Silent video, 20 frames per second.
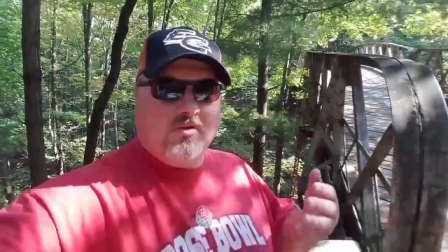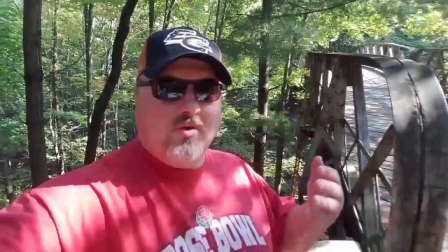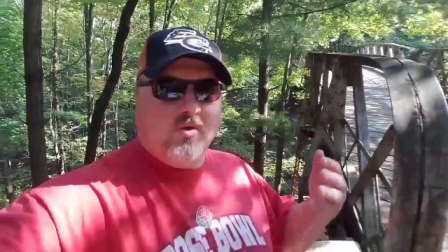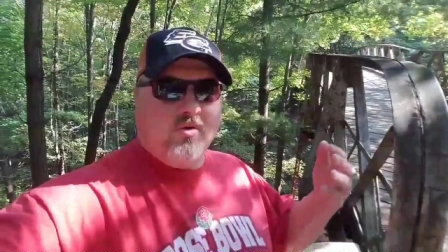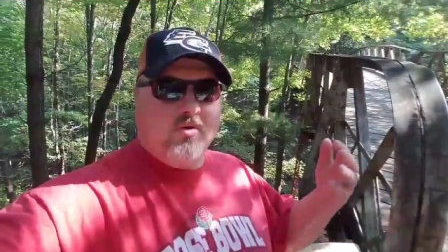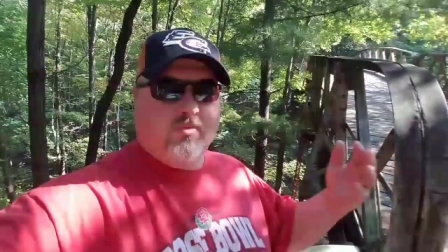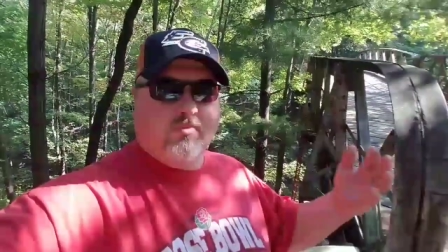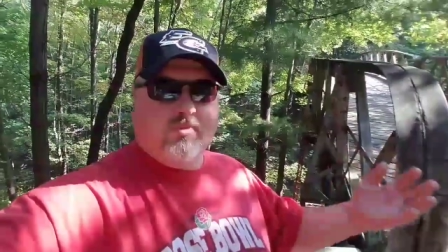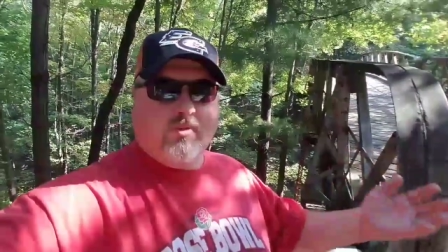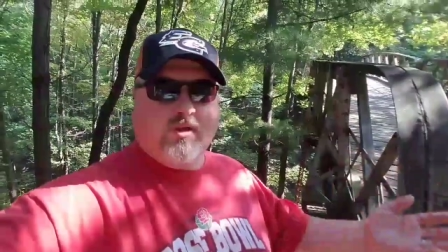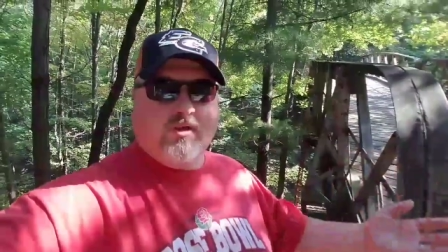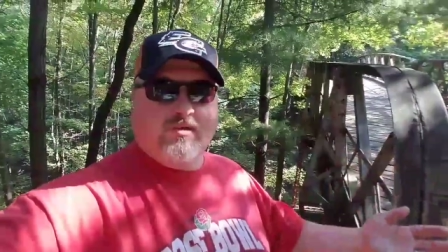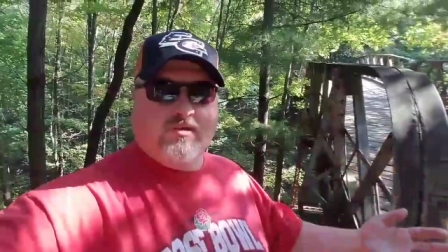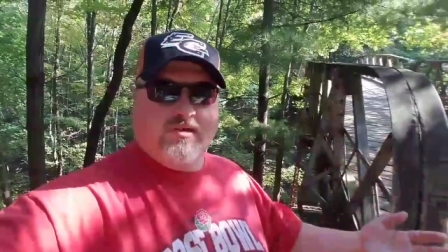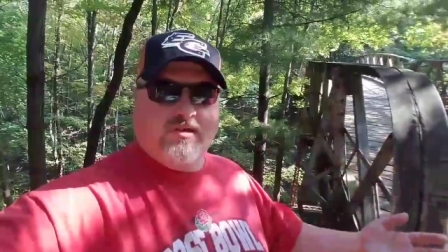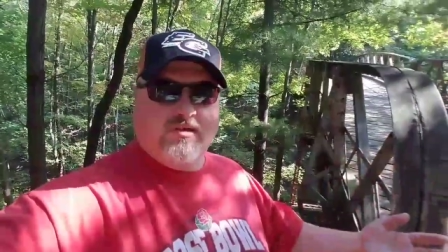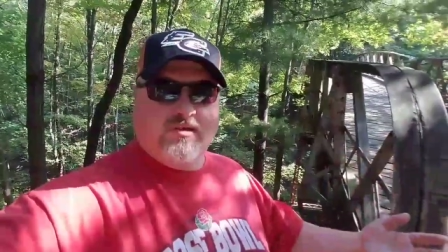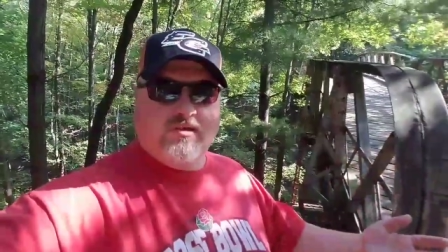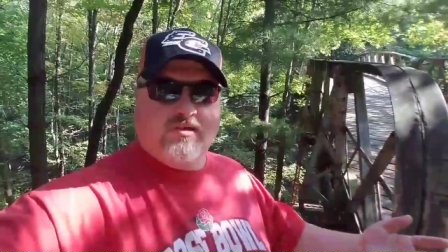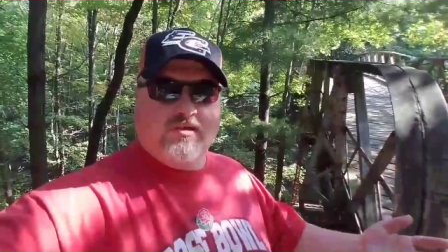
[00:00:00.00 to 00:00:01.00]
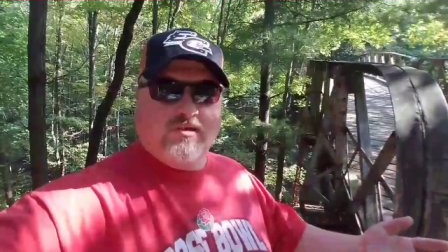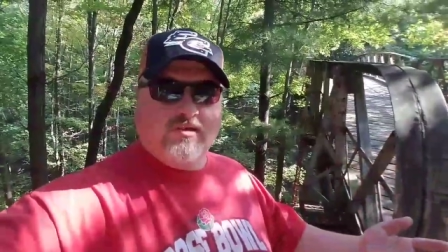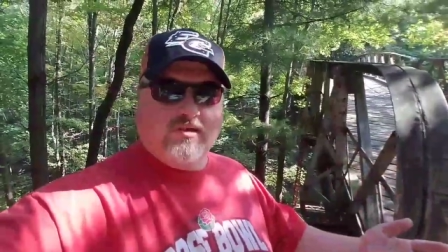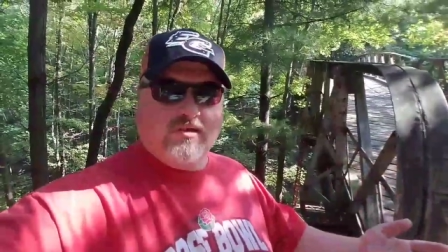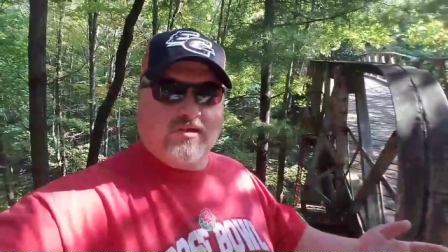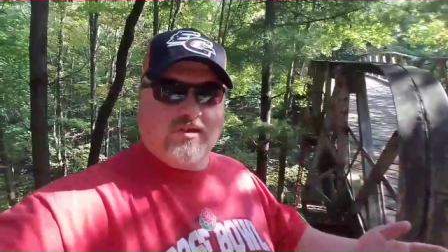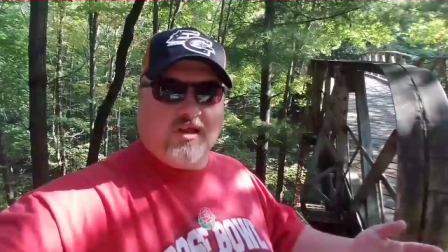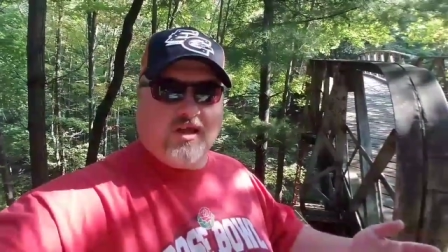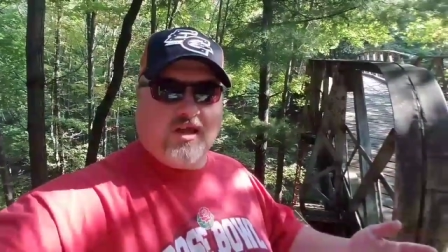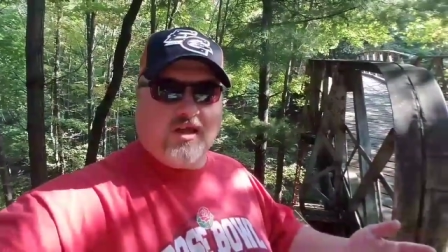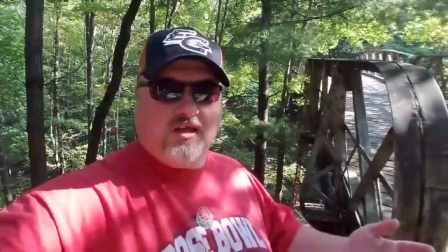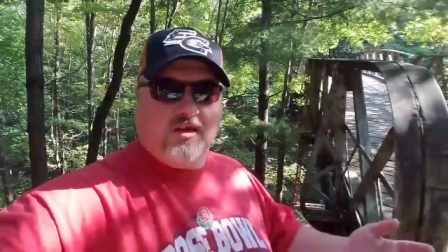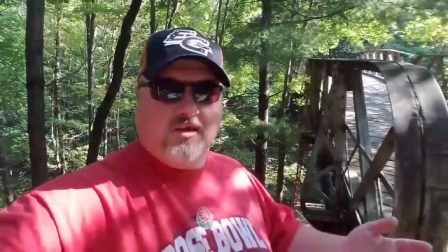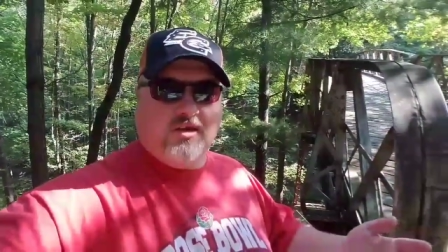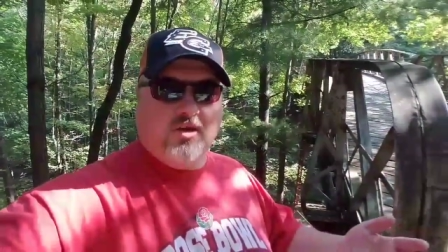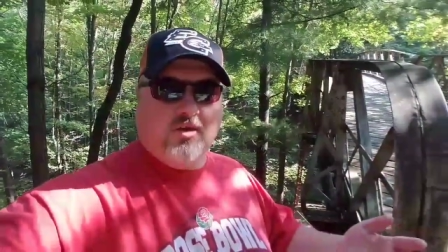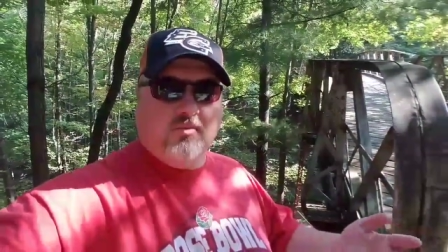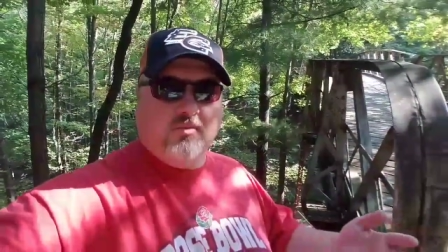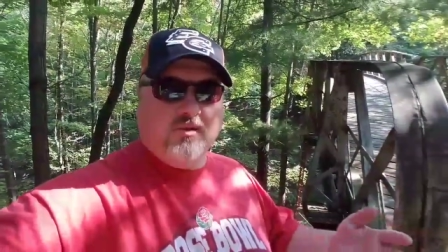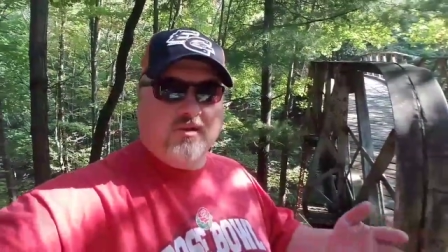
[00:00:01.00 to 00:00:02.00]
go to places
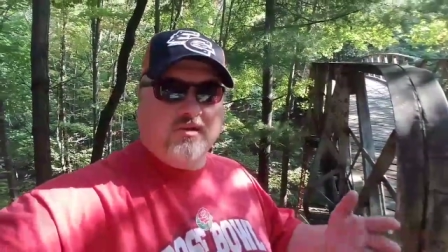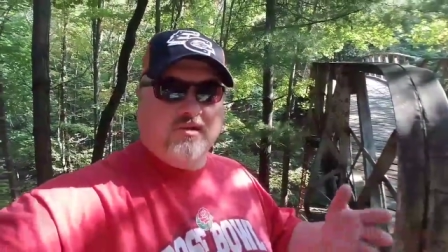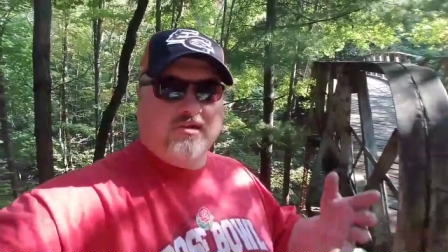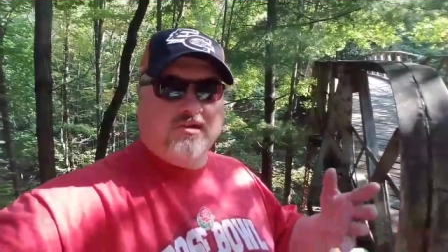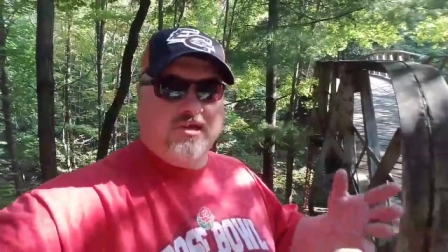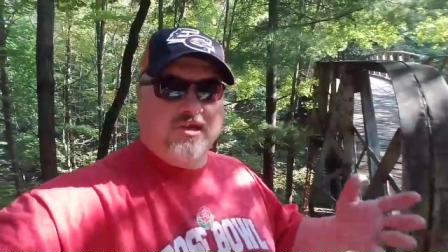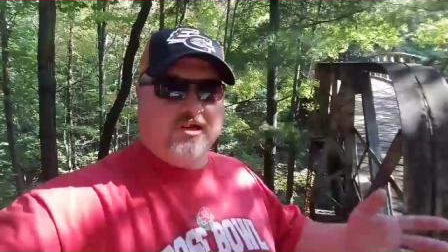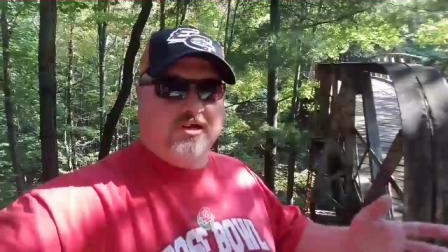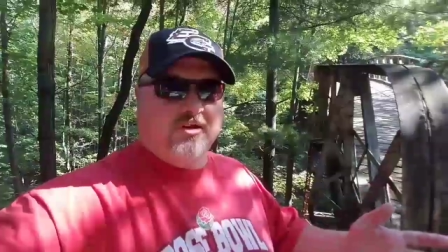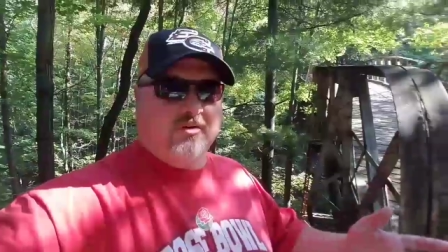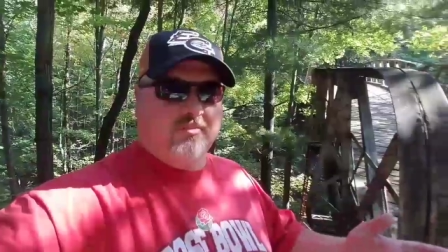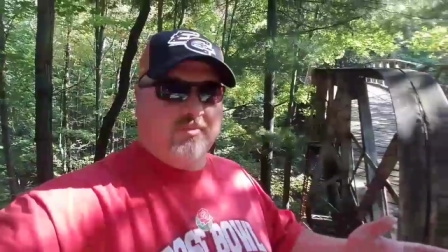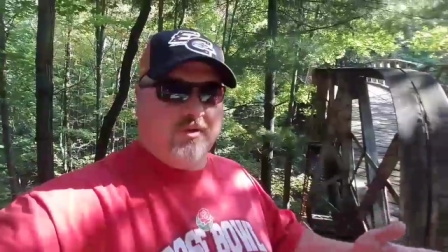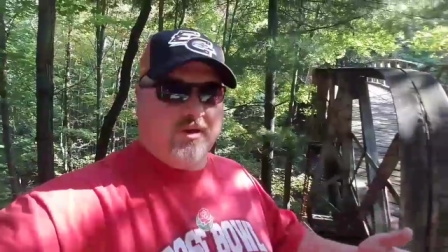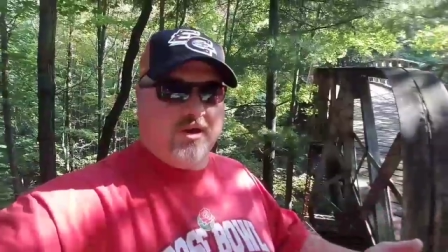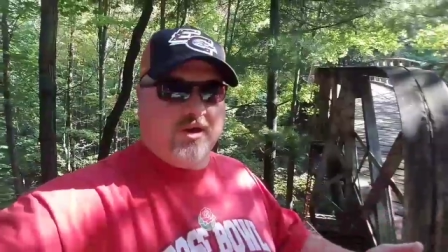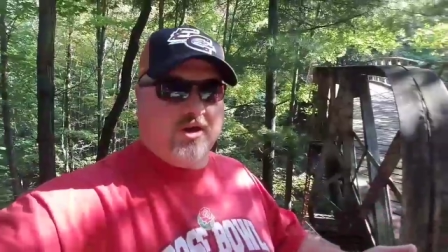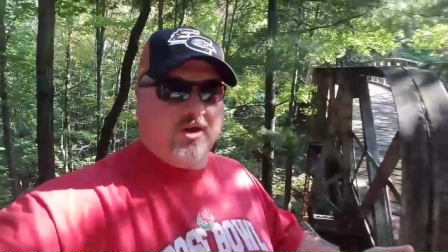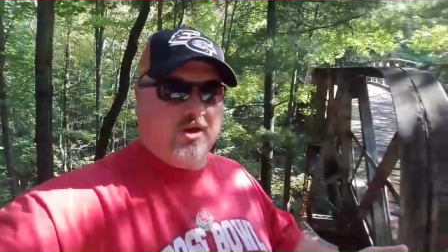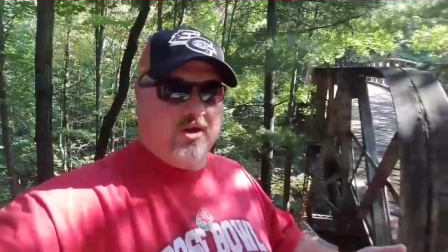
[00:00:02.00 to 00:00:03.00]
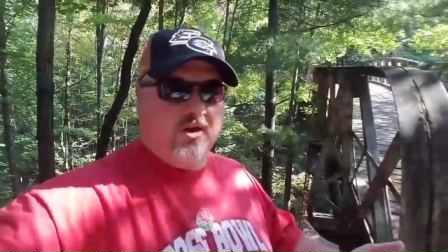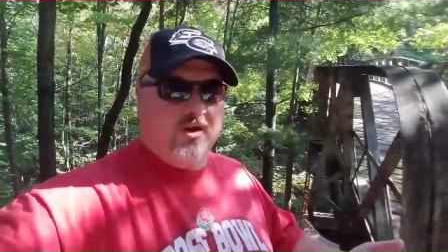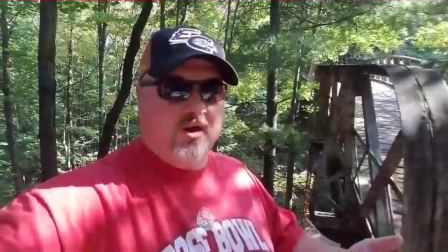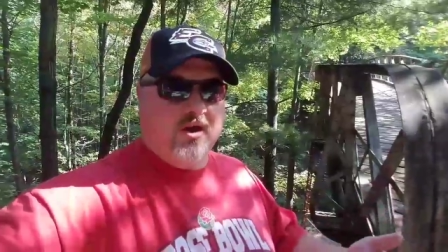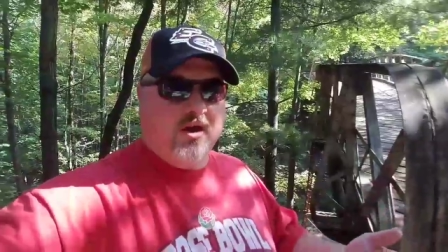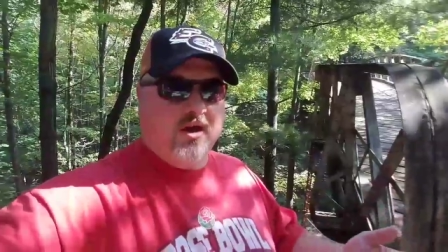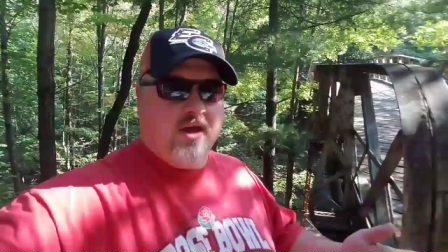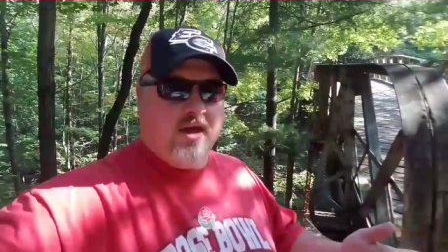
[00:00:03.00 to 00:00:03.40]
that nobody's seen up here,